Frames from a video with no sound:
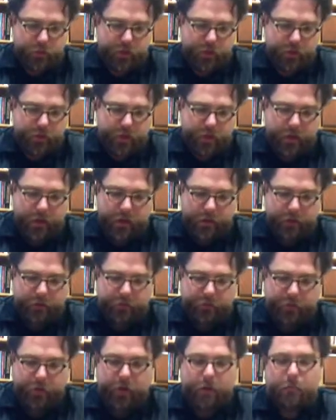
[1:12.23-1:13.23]
with the
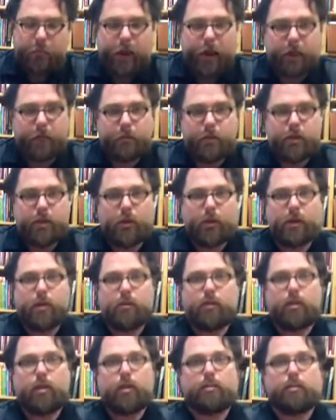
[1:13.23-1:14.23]
very bottom showing
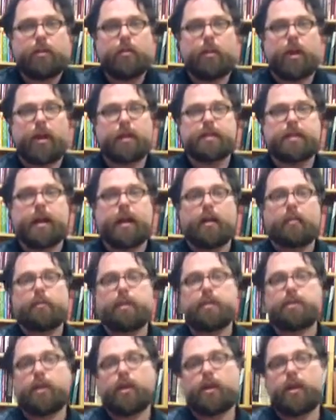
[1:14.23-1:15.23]
you the three wines that I'll
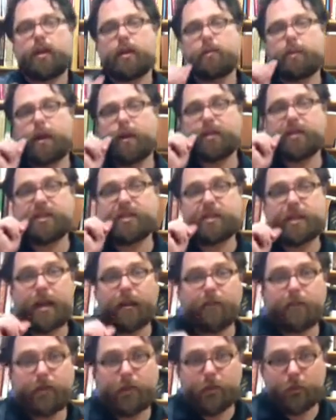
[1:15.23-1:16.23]
be talking about this
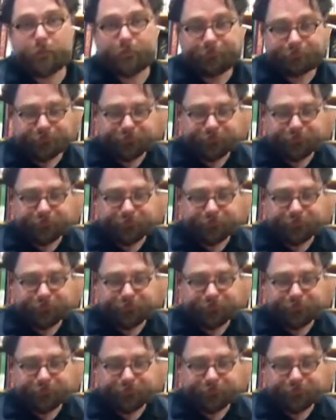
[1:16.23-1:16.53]
afternoon.